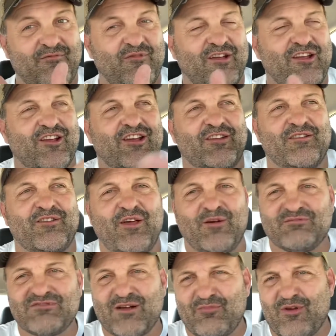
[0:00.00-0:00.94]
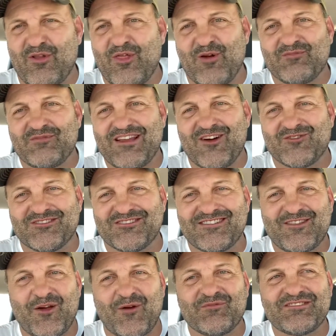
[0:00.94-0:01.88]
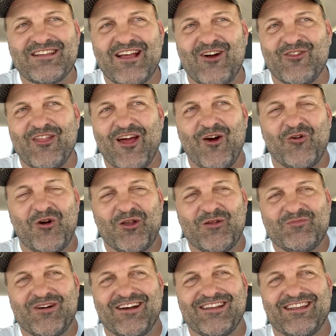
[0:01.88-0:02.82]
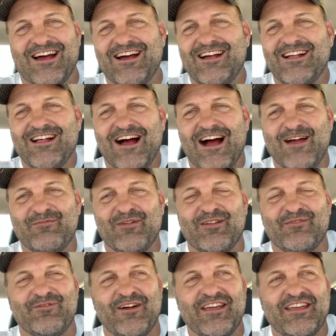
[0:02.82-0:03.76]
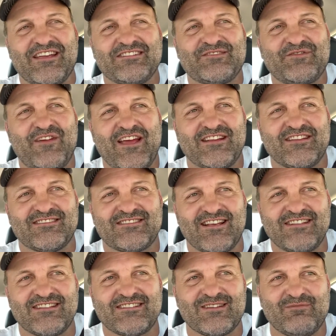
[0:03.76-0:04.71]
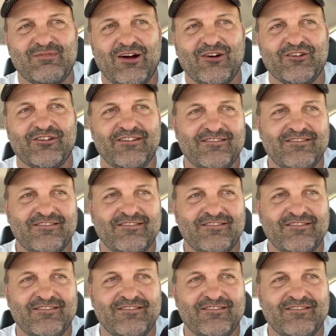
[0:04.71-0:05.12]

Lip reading: Well, you can thumbs up or thumbs down that one, but I've been a Vikings fan since about